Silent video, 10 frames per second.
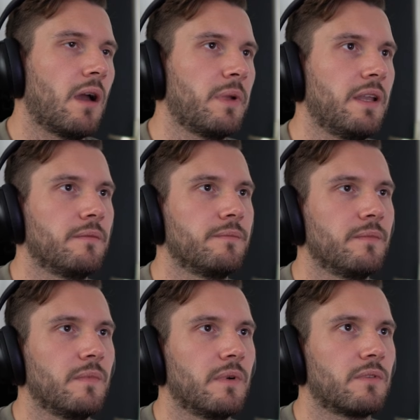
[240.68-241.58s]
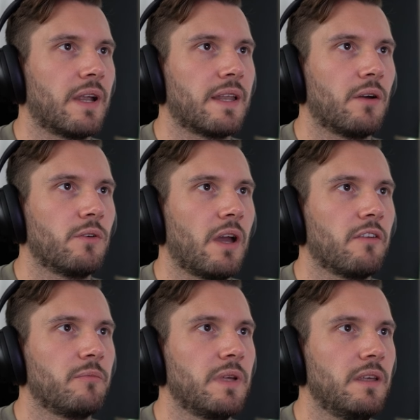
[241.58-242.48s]
I mean, right now you
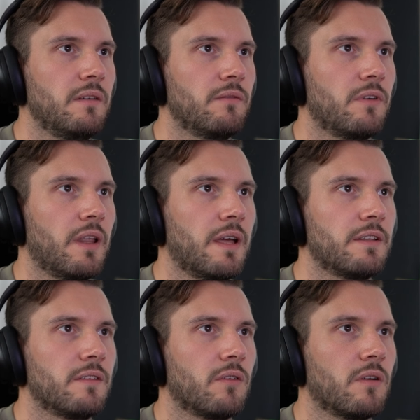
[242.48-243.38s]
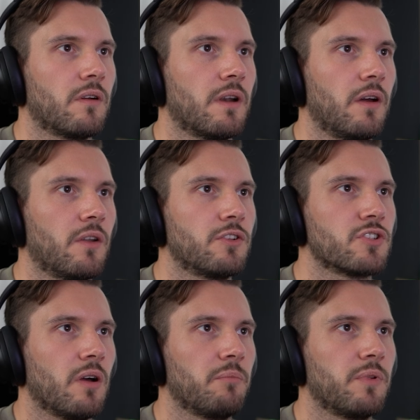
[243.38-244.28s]
have me for that, or on a
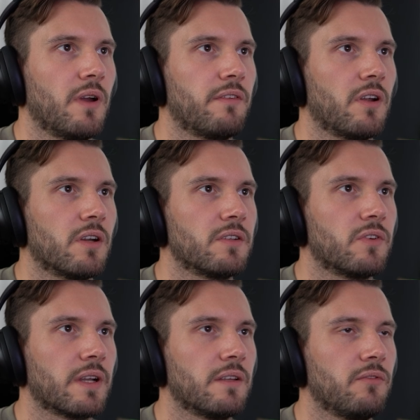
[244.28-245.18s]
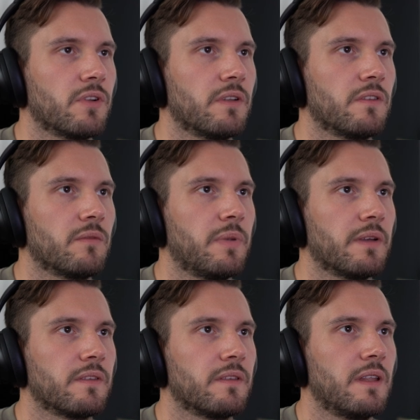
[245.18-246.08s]
job you have an art director for this,
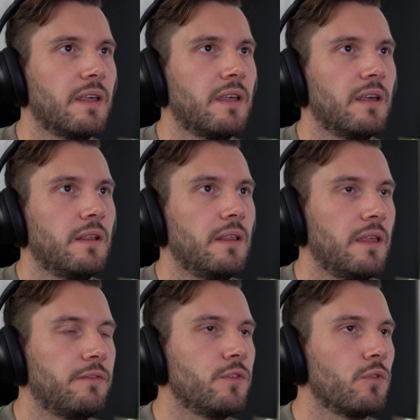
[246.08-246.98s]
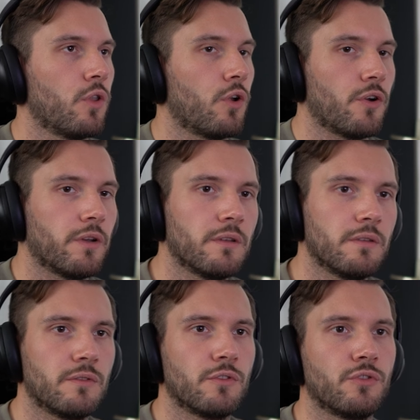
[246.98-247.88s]
but if you learn
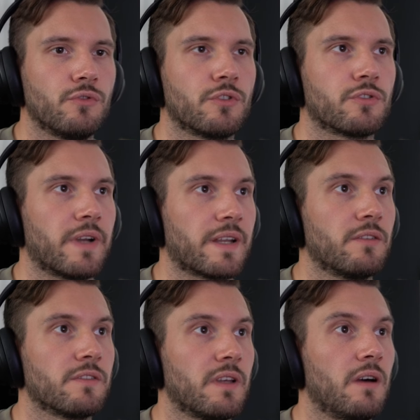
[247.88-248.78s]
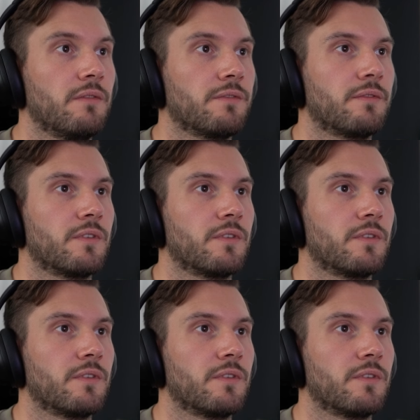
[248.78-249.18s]
to correct yourself,